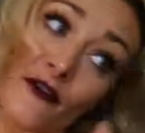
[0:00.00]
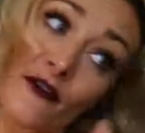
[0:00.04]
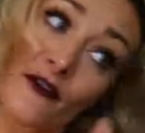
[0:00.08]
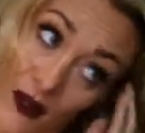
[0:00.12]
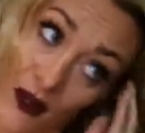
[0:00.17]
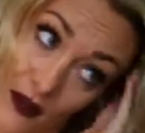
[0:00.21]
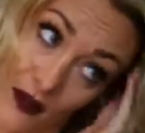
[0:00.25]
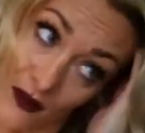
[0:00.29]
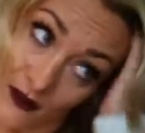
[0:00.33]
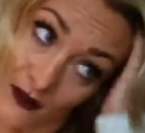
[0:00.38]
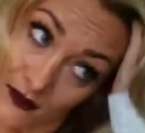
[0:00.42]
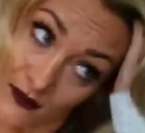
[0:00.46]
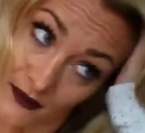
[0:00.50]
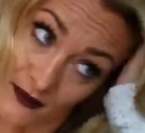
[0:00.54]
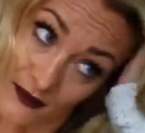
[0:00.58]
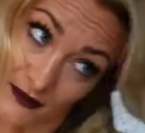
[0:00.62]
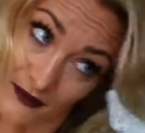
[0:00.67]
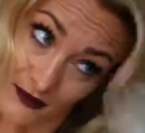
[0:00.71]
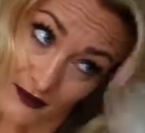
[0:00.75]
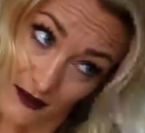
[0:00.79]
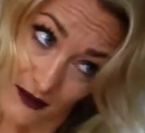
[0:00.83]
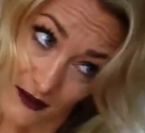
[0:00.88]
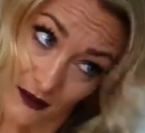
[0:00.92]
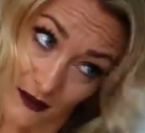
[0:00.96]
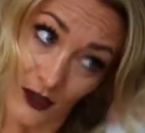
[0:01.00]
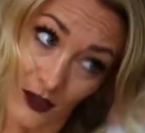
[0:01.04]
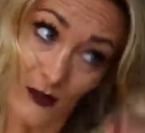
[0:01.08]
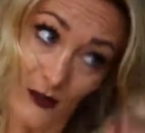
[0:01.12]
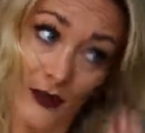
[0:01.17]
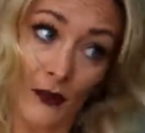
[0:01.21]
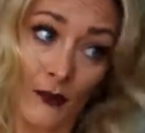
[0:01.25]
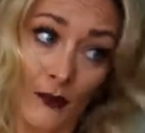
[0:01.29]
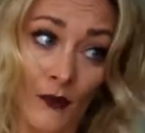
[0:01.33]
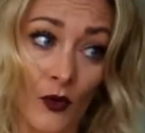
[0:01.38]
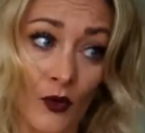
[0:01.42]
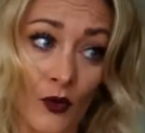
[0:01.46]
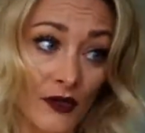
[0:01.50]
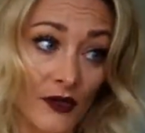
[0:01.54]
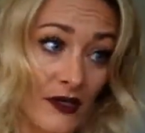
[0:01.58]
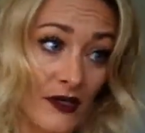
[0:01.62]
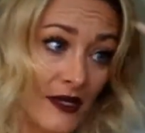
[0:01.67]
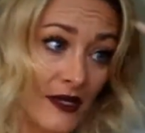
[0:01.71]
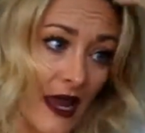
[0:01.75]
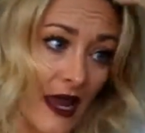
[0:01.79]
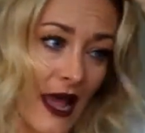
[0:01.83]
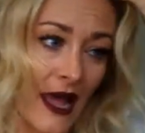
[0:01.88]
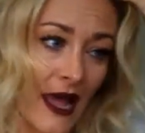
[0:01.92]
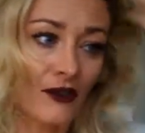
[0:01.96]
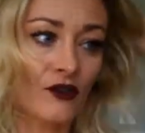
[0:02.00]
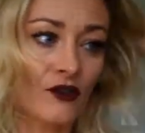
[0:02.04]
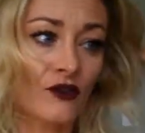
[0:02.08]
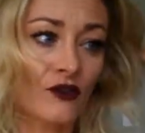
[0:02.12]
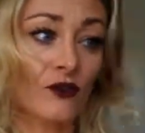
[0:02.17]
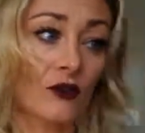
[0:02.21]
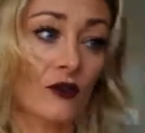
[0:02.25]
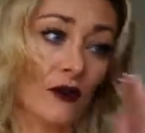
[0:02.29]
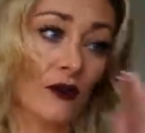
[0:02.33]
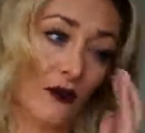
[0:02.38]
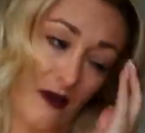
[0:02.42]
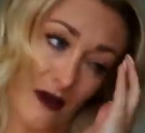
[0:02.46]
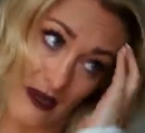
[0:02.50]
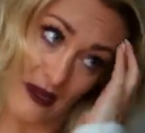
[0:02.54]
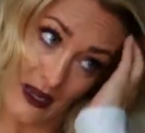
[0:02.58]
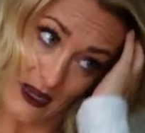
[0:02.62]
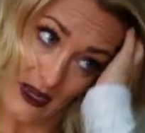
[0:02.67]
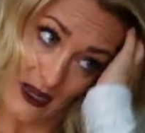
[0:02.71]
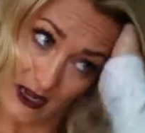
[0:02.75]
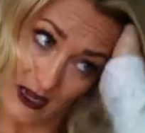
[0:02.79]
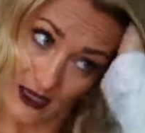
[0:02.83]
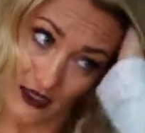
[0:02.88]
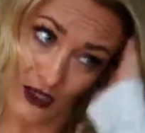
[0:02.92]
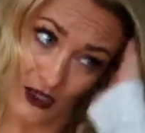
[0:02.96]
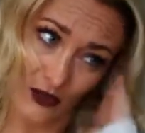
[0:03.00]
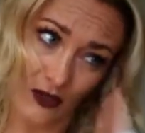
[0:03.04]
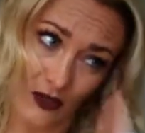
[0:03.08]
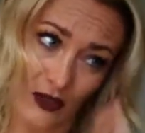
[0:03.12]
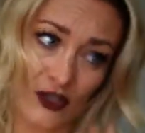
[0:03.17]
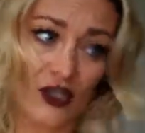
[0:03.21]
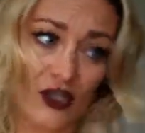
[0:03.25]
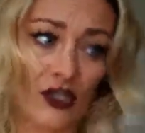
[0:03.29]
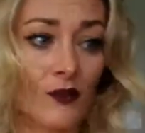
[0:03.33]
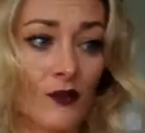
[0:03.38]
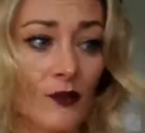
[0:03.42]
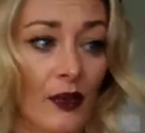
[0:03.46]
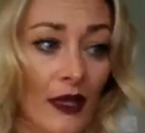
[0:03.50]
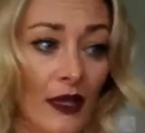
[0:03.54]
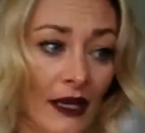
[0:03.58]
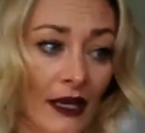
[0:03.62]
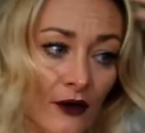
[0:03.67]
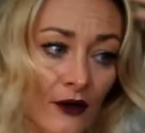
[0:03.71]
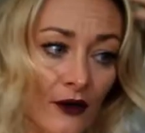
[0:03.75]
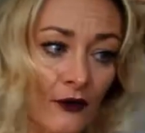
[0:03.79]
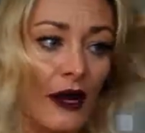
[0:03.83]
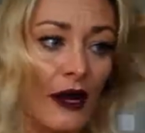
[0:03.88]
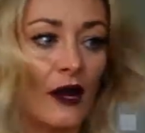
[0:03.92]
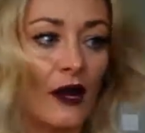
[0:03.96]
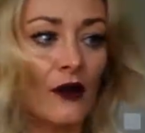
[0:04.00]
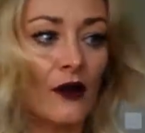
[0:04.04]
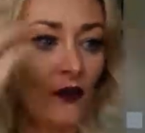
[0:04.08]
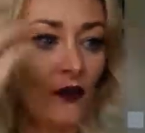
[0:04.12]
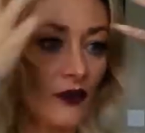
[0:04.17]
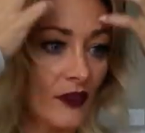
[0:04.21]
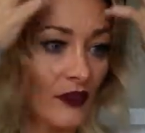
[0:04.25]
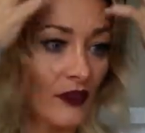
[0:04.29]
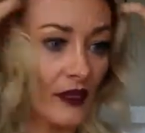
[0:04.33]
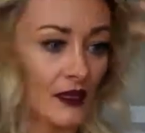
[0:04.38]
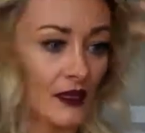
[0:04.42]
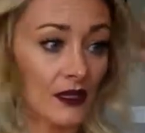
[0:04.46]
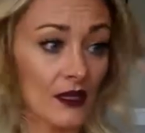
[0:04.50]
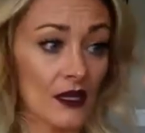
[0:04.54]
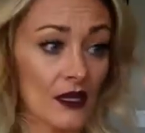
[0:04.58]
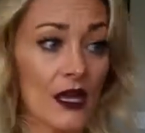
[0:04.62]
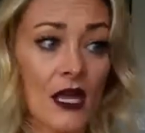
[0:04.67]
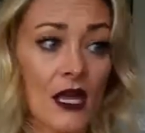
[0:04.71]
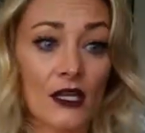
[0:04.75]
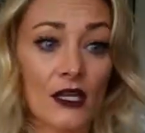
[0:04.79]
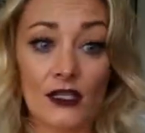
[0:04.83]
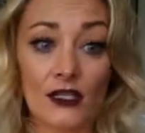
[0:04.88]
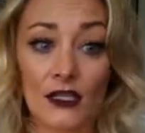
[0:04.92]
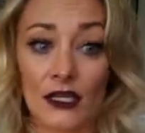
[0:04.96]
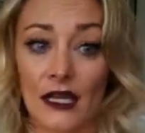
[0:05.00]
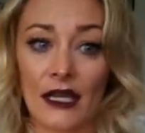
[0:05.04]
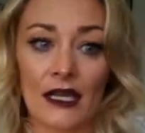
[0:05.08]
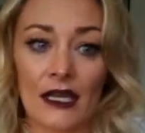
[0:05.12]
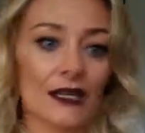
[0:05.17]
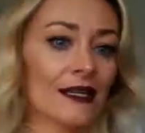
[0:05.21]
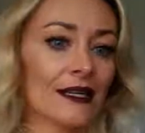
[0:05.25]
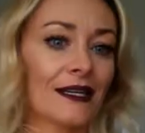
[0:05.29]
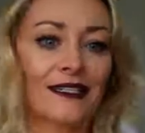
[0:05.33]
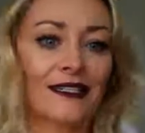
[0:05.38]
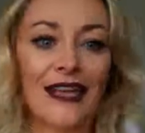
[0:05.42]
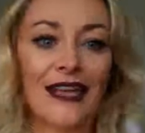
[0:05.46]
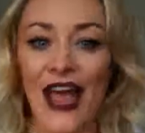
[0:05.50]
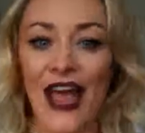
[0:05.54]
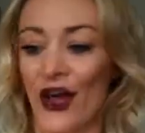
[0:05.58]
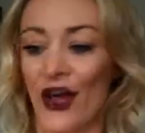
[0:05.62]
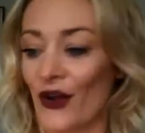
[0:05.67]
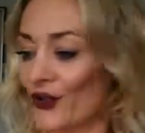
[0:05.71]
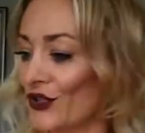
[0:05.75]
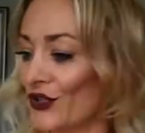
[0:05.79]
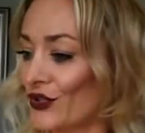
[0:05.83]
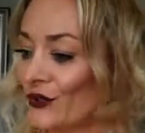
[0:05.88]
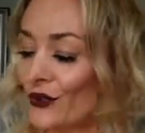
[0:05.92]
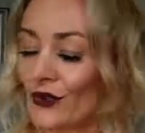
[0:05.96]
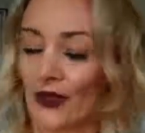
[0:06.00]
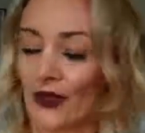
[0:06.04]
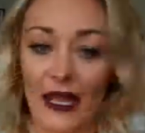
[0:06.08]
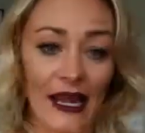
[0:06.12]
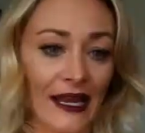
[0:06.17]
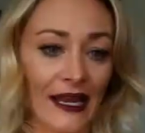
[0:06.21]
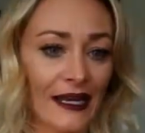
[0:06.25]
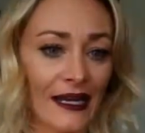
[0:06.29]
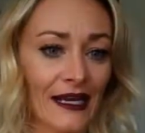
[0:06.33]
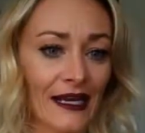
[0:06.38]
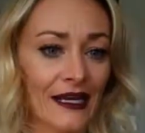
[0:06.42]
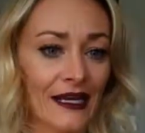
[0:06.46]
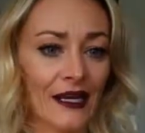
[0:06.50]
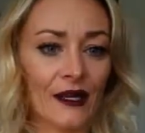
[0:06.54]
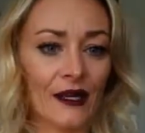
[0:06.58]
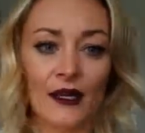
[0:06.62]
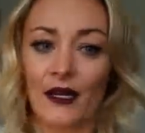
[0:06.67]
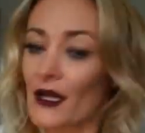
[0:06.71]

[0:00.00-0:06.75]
falls a little bit more natural. And you can just play around with it to get it to how you like.